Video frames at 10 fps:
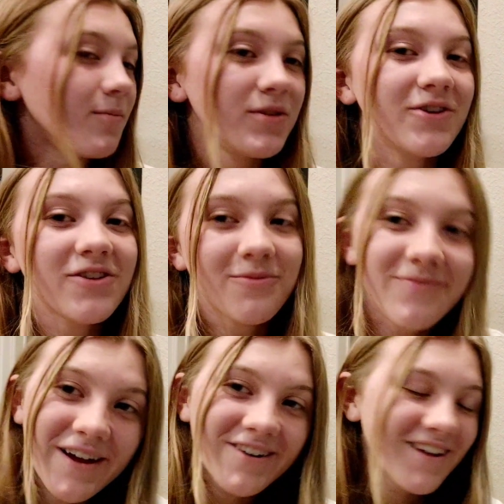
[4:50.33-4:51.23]
But there is a
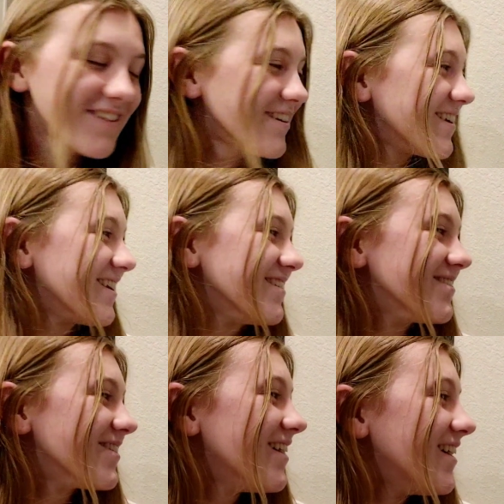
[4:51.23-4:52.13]
better alternative.
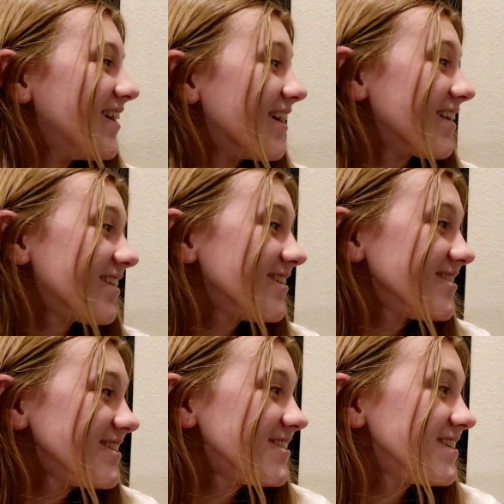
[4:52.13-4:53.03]
A
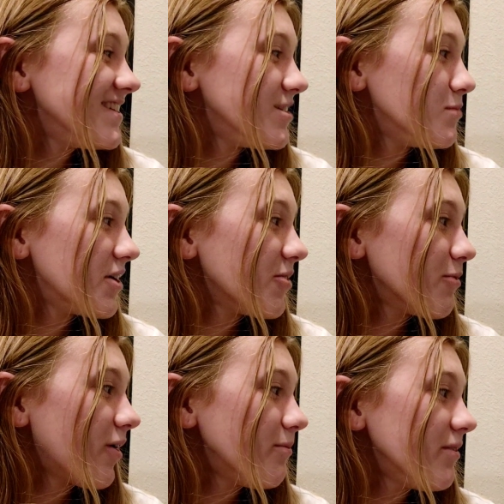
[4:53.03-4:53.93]
solution to these human error
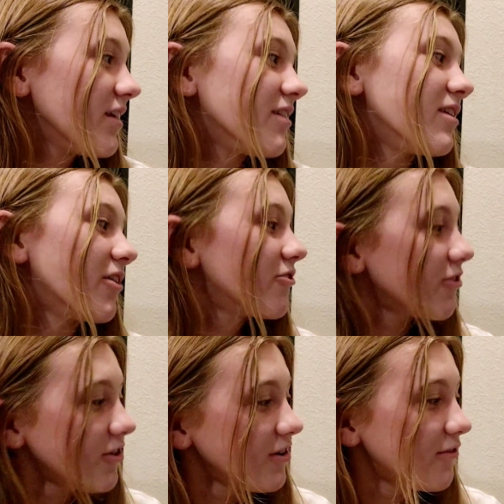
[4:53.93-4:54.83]
problems is the
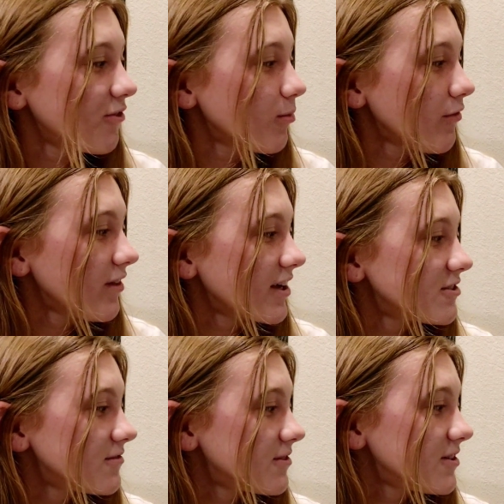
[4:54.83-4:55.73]
alternative form of
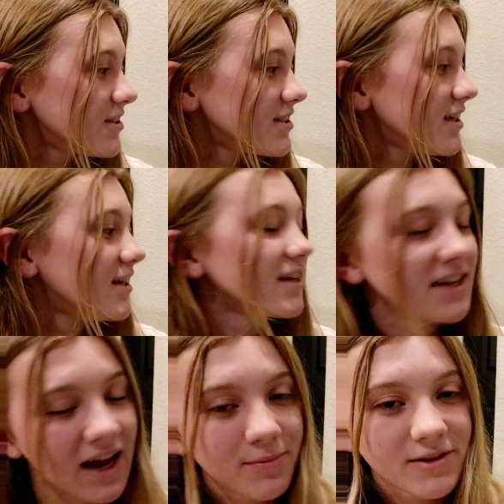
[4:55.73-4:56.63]
electrophoresis,
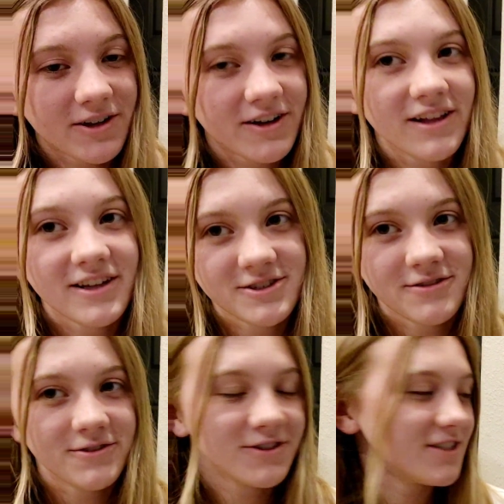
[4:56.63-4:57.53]
capillary
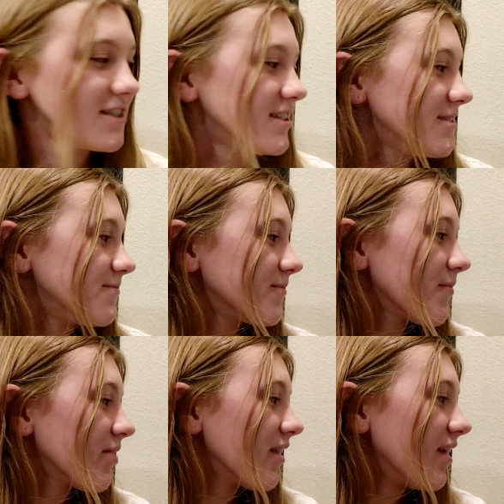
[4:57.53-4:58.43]
electrophoresis.
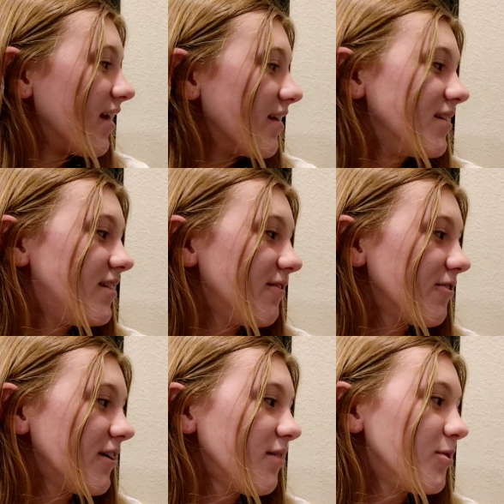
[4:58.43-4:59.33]
The
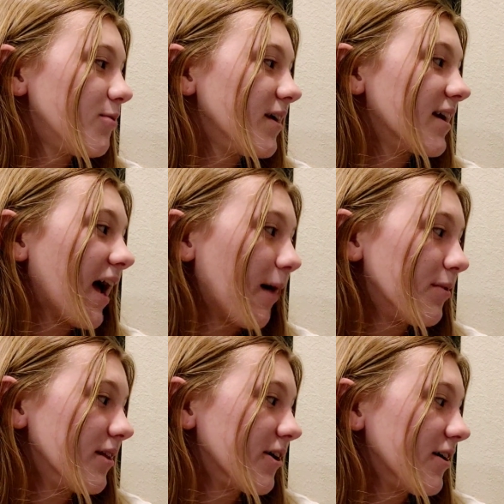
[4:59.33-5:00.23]
difference between
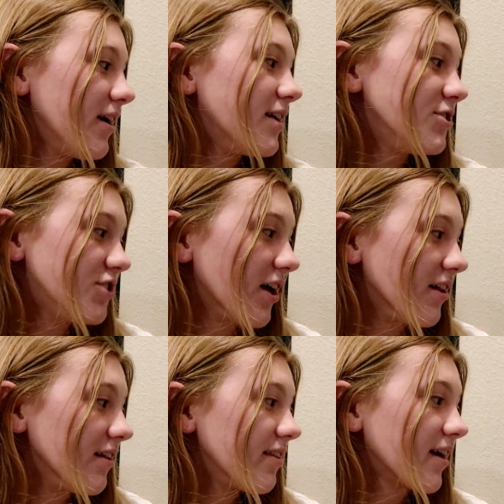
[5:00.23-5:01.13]
capillary and
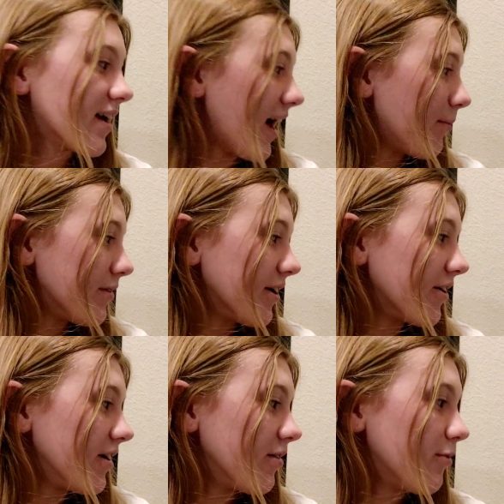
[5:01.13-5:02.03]
gel is that
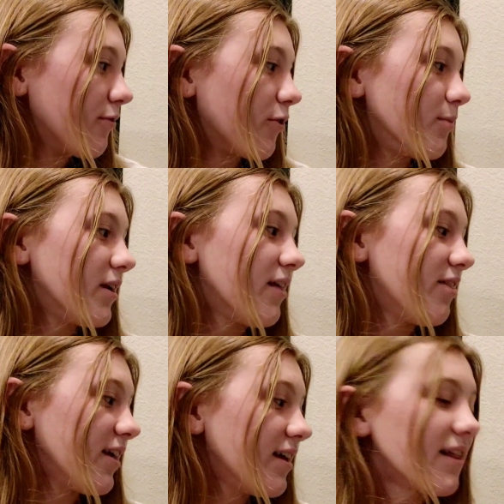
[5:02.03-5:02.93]
capillary is performed in a
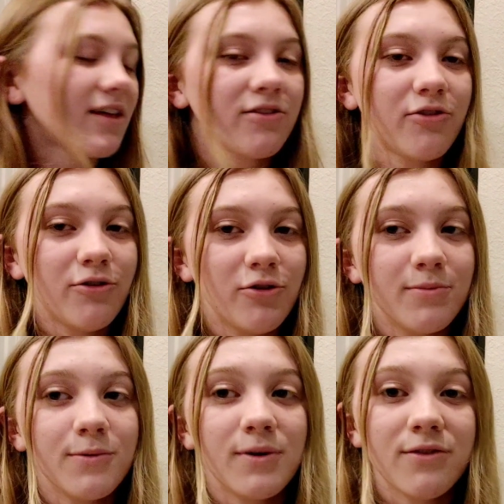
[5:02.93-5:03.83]
thin glass tube
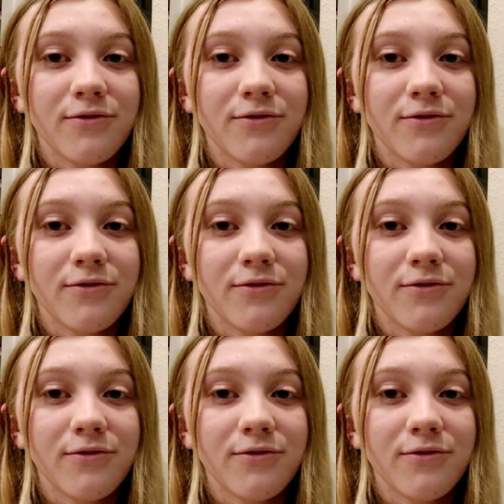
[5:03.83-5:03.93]
with